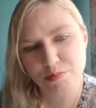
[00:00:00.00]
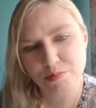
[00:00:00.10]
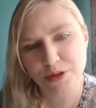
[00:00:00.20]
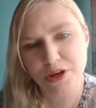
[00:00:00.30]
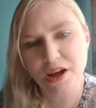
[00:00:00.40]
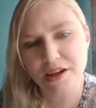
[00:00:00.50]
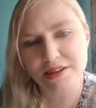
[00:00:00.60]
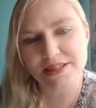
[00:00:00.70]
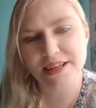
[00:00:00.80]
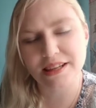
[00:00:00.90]

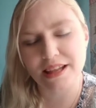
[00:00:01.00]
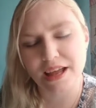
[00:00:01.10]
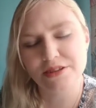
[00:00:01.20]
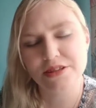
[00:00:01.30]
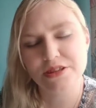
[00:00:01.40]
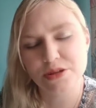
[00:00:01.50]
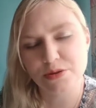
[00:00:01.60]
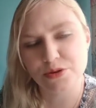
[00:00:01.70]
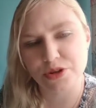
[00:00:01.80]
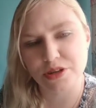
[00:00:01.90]
because it allows the
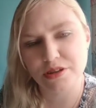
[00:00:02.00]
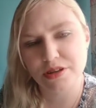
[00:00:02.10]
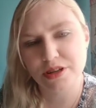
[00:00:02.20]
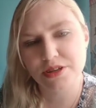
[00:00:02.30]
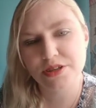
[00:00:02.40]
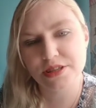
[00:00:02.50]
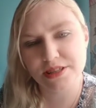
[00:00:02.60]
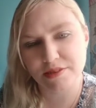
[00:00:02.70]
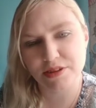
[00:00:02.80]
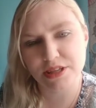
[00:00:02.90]
children to
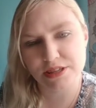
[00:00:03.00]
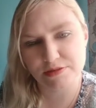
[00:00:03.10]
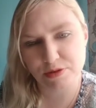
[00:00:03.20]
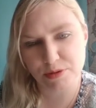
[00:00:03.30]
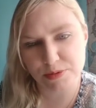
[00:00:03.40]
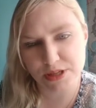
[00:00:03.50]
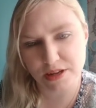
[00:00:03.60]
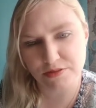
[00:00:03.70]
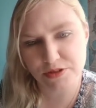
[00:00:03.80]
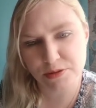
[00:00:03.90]
discover things for
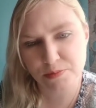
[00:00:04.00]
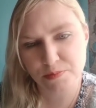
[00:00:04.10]
themselves.